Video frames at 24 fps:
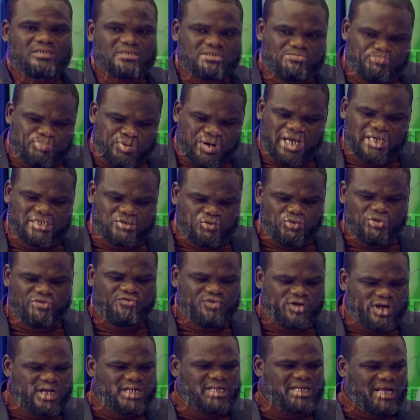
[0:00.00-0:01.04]
Bright, we've
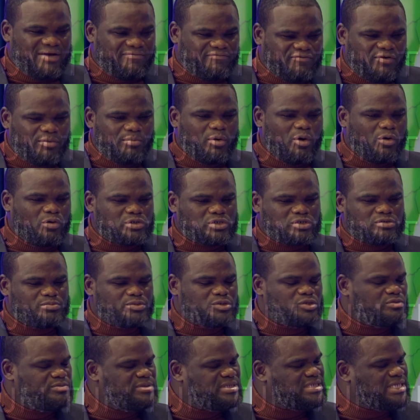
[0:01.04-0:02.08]
heard that football was
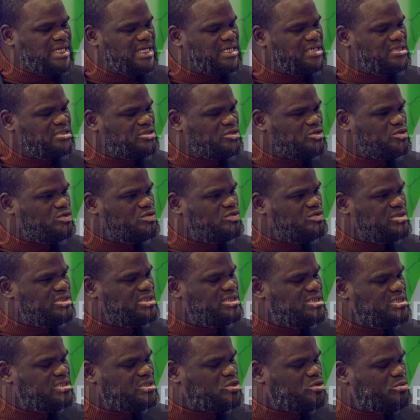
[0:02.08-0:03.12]
supposed to be taken to
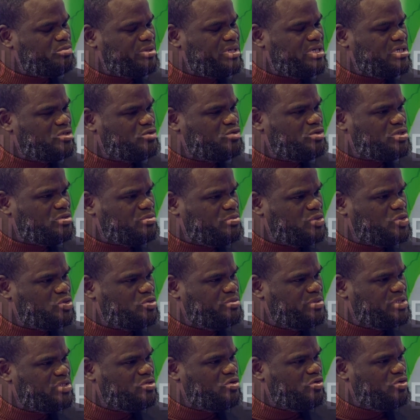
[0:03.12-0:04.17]
the Super Eagles were supposed to
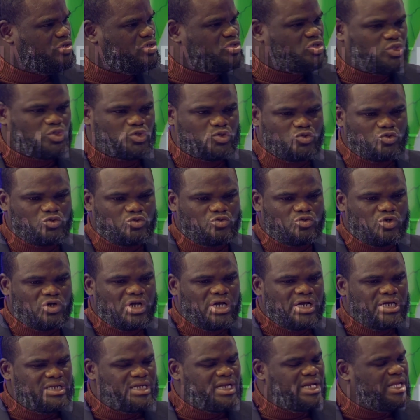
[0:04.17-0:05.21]
be going to
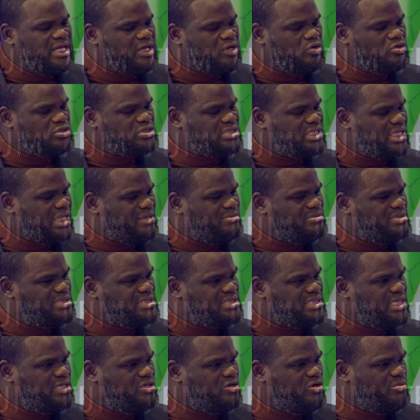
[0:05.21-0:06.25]
the Lekan Salami
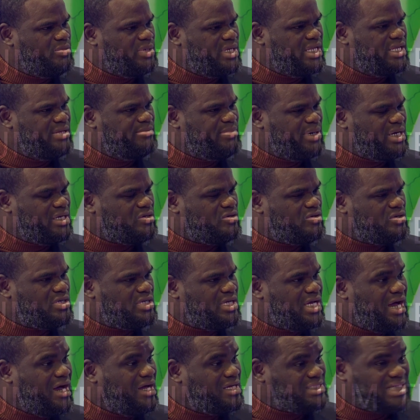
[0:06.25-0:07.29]
Stadium in Ibadan.
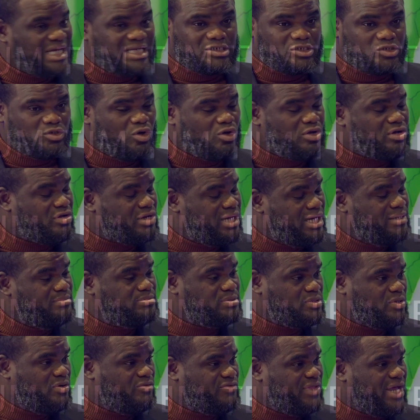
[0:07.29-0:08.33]
Yeah. As I saw
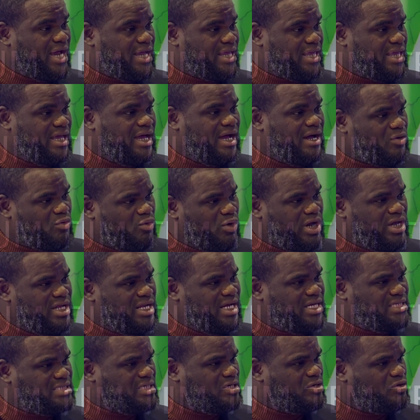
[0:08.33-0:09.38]
clips of that uh, Akwa
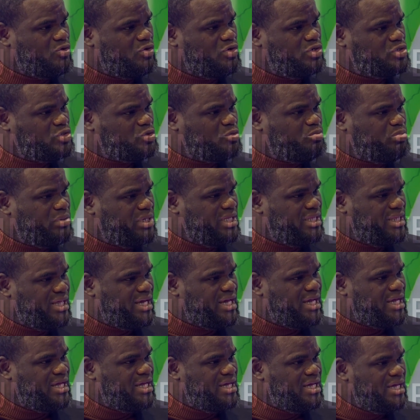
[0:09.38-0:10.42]
United going to play
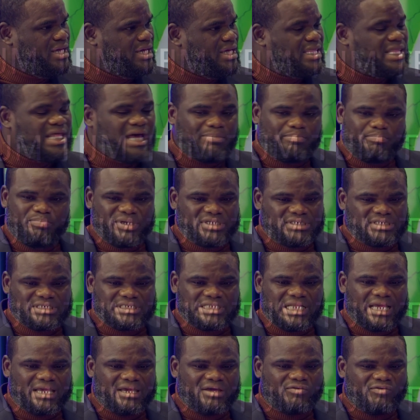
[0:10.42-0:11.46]
there, mm. that pitch is
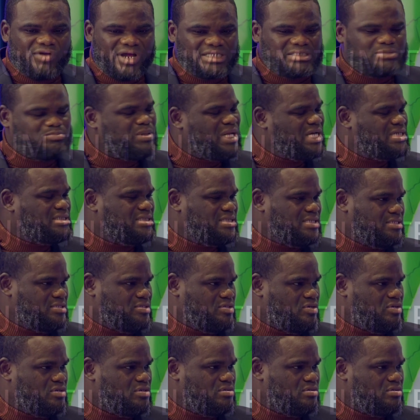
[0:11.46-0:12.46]
like a rice plantation.